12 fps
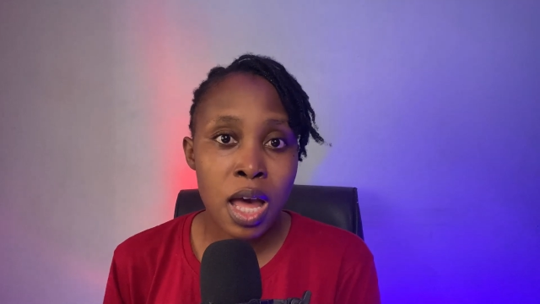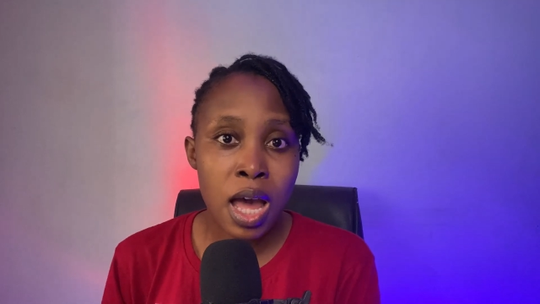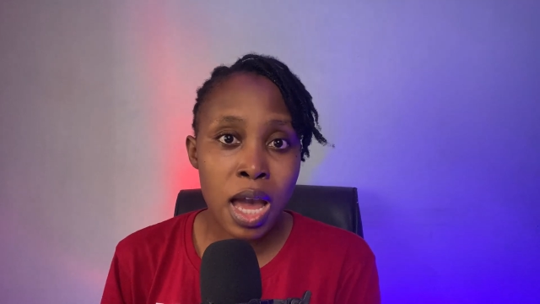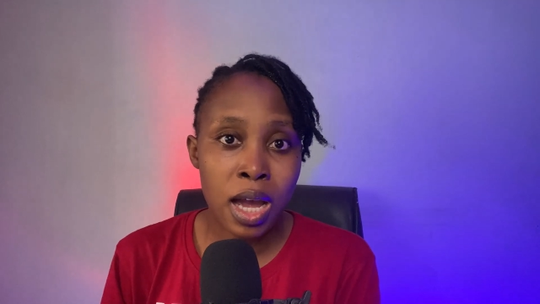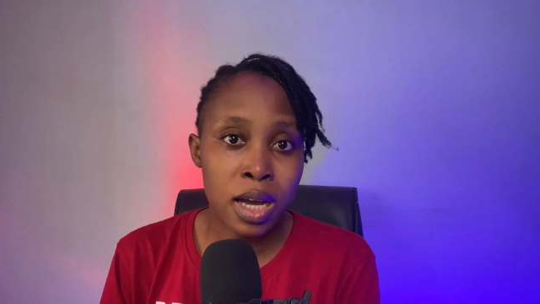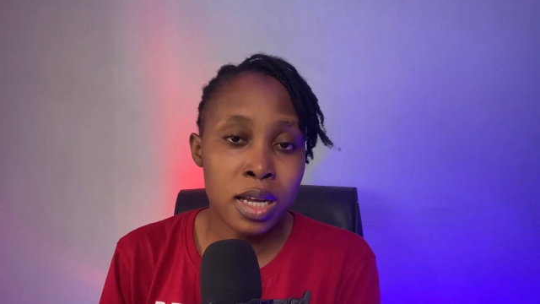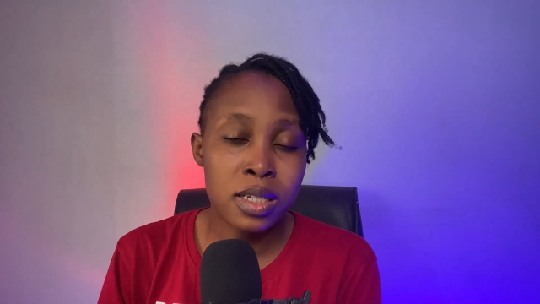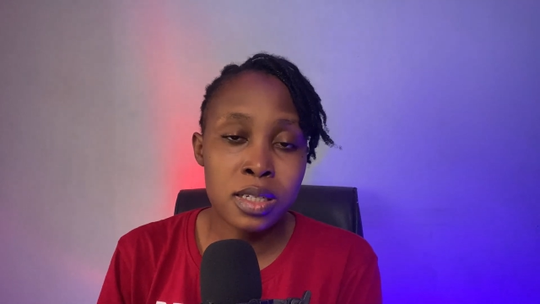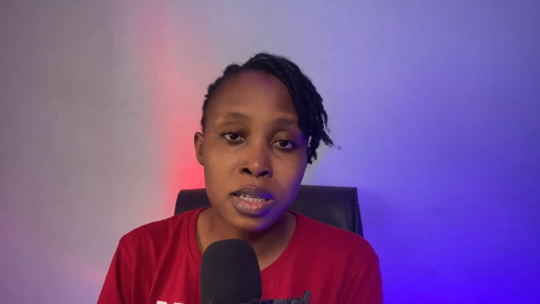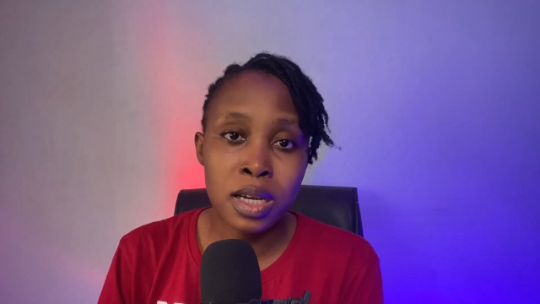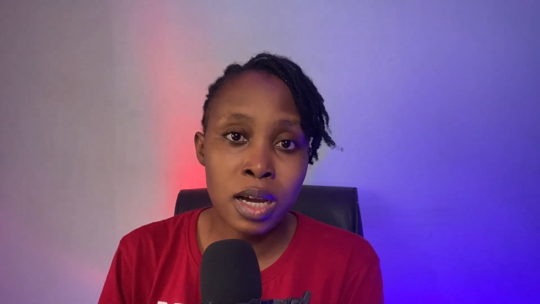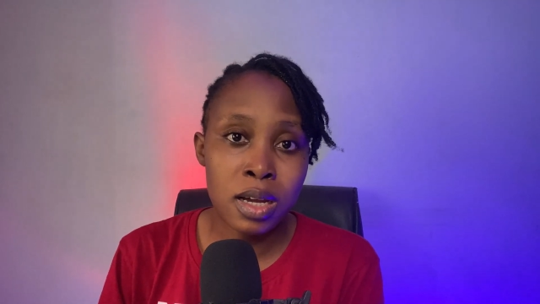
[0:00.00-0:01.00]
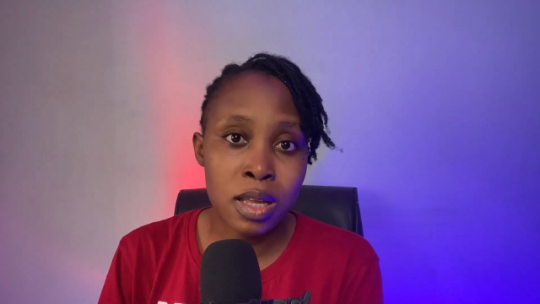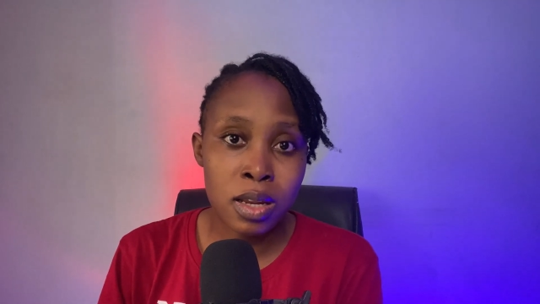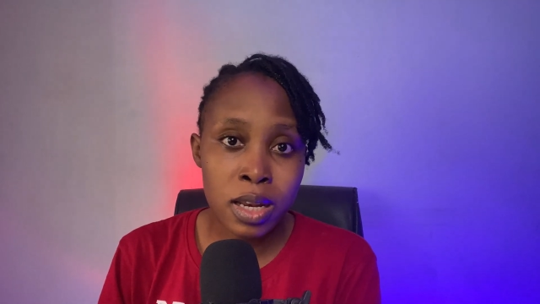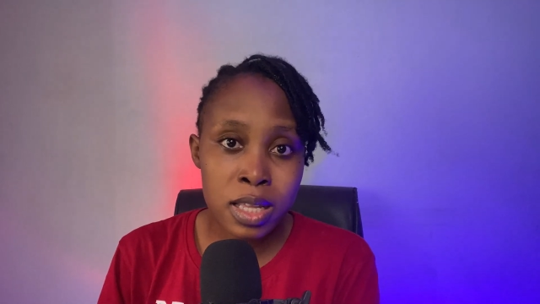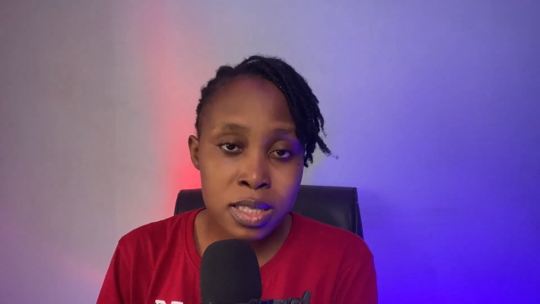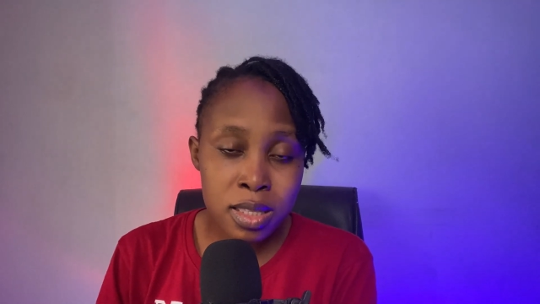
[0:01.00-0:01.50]

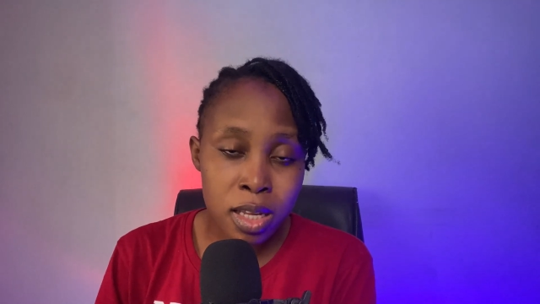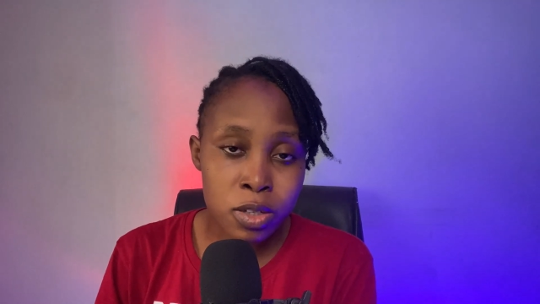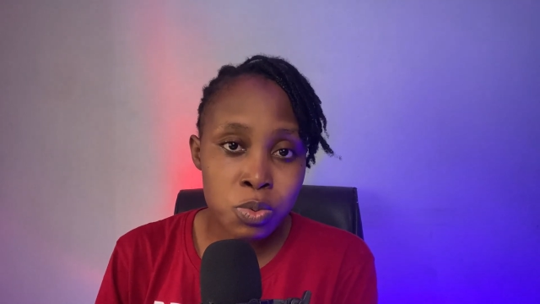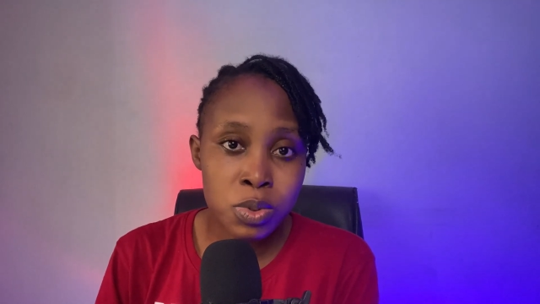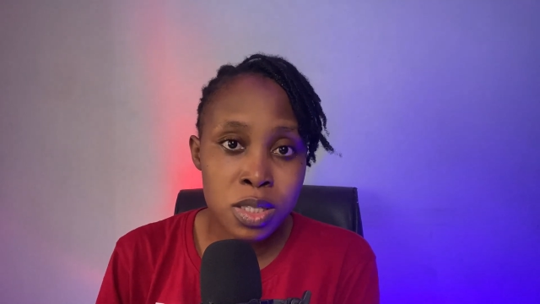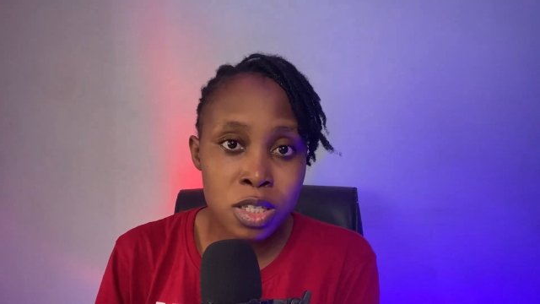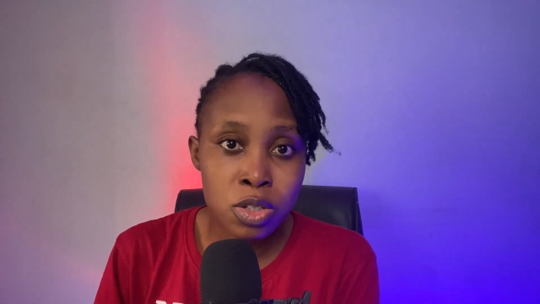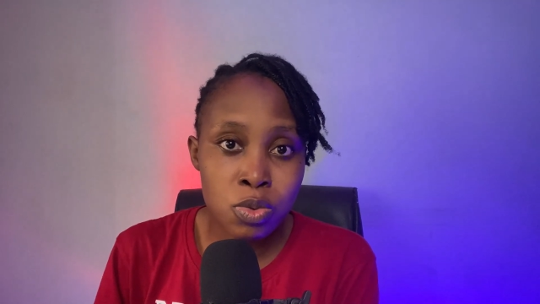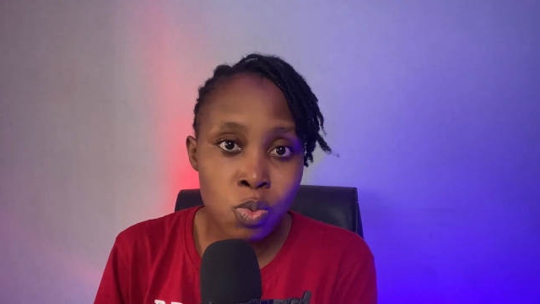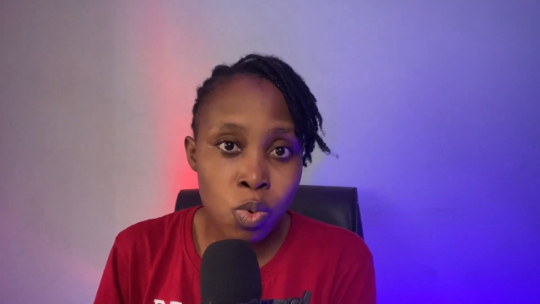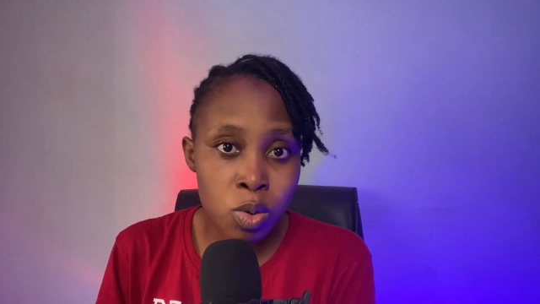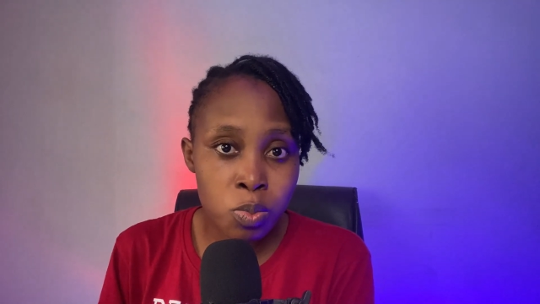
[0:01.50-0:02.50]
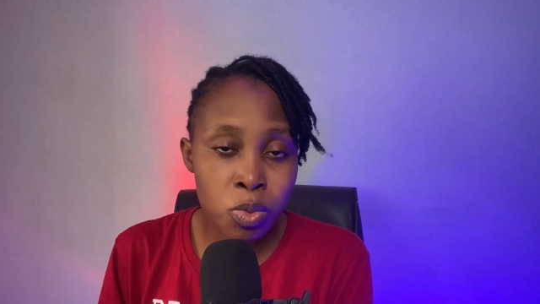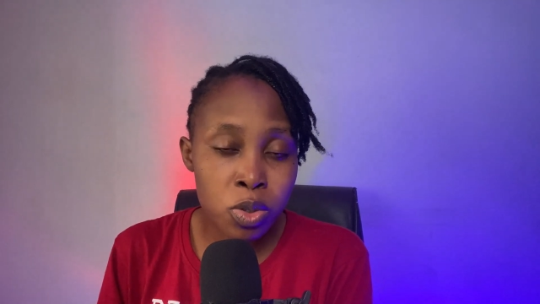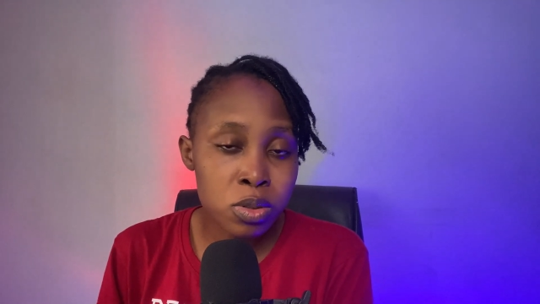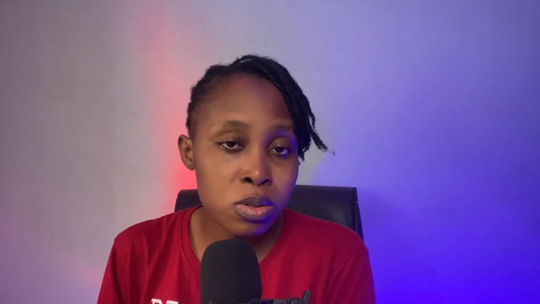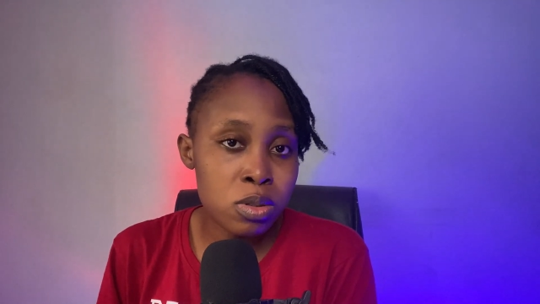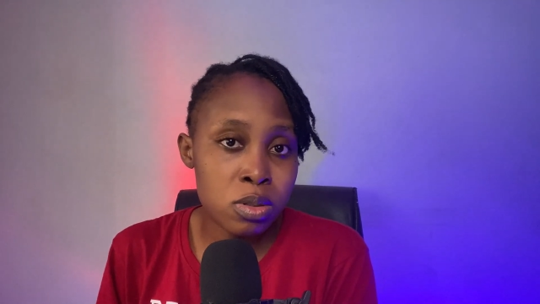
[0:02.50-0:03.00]
Let's start with a 1
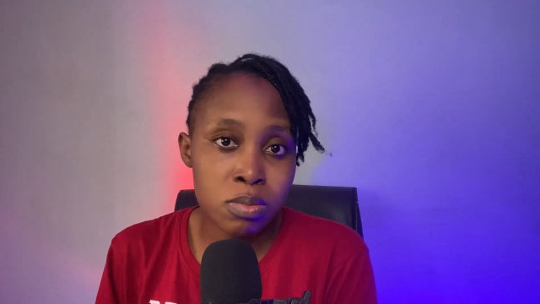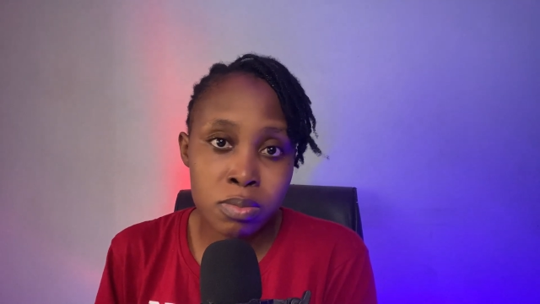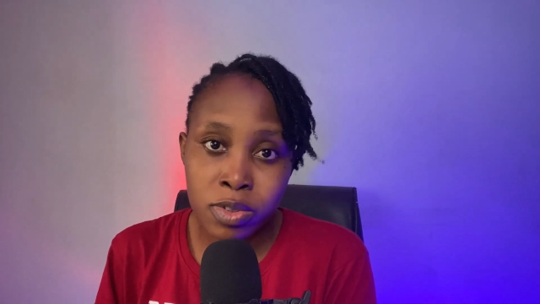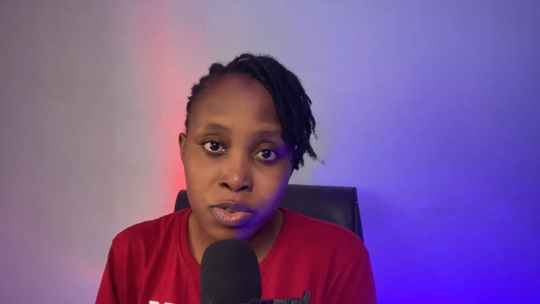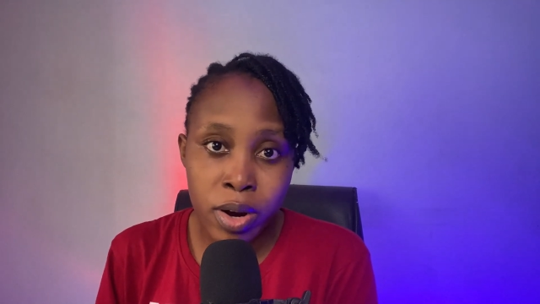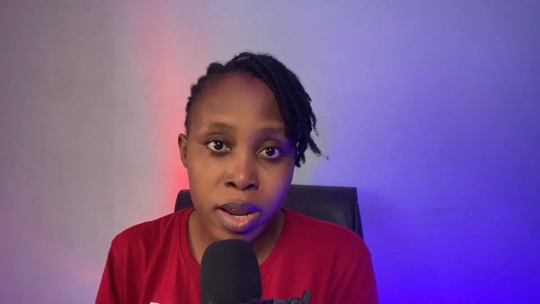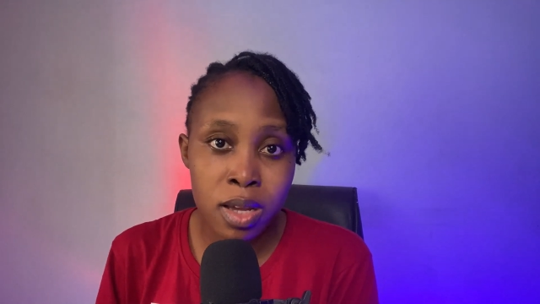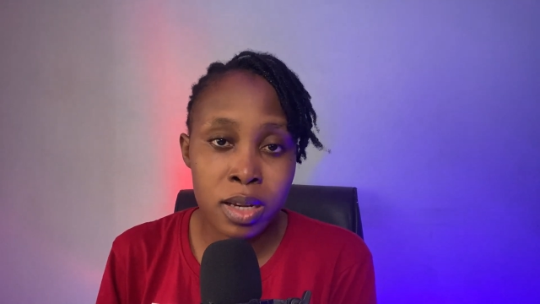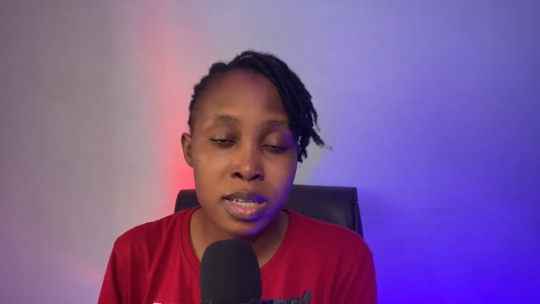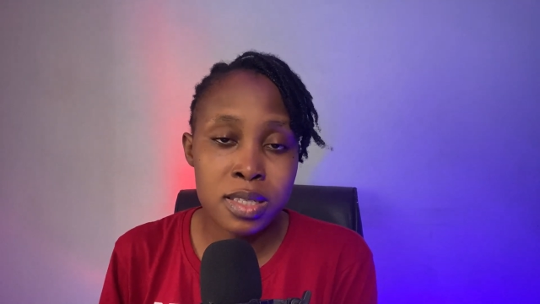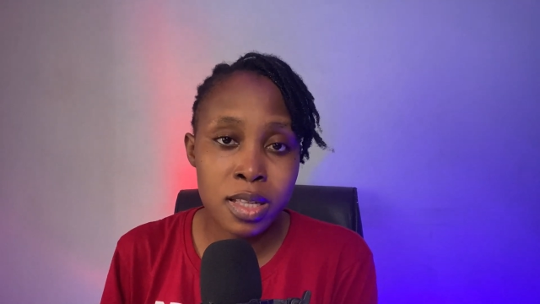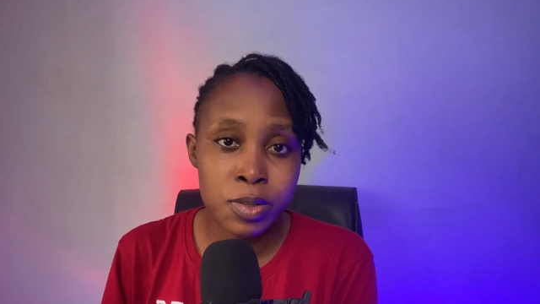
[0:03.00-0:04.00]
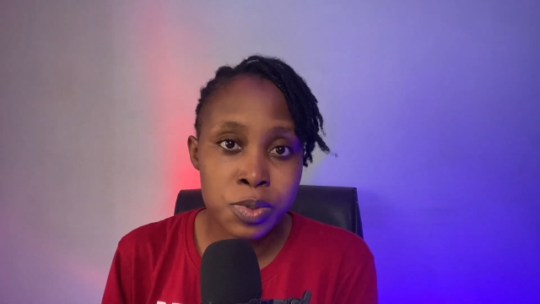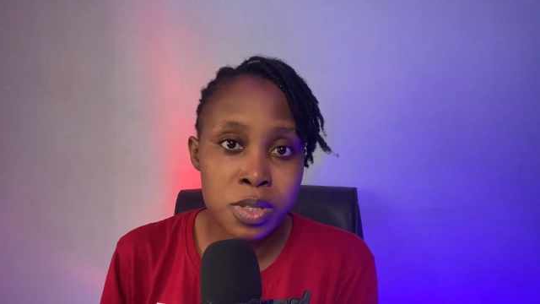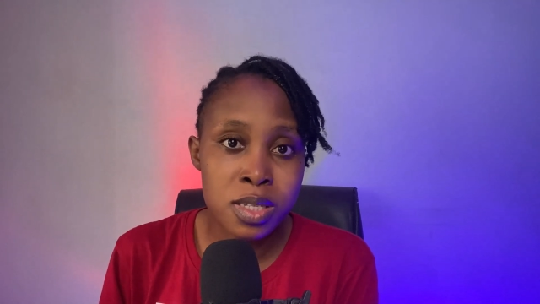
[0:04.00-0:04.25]
month trial, let's start with a